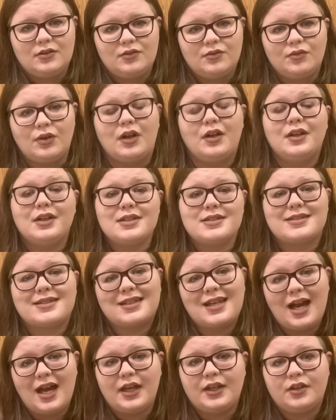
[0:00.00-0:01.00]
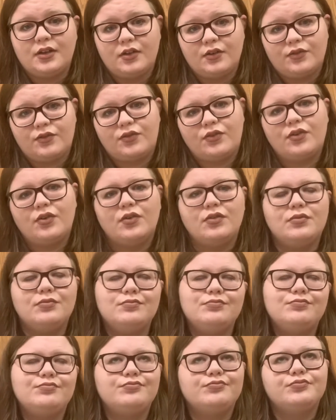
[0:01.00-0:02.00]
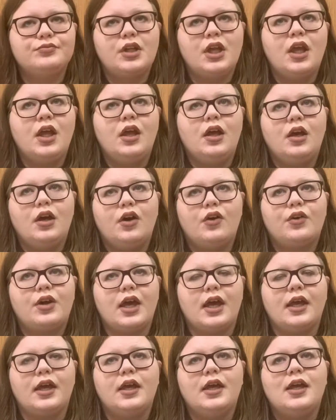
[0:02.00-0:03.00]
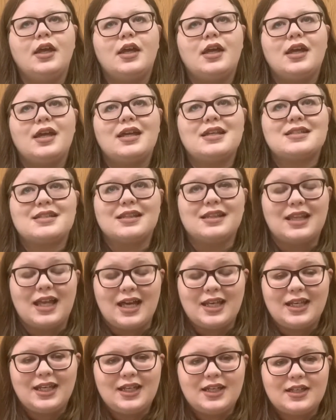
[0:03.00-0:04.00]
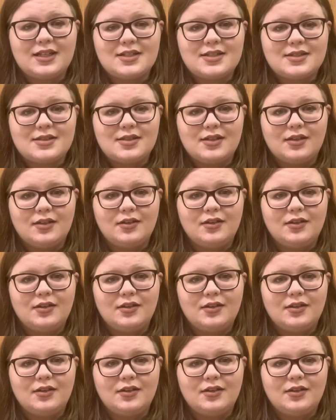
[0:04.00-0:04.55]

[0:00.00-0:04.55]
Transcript: well, it's kind of, okay, it's Lennox,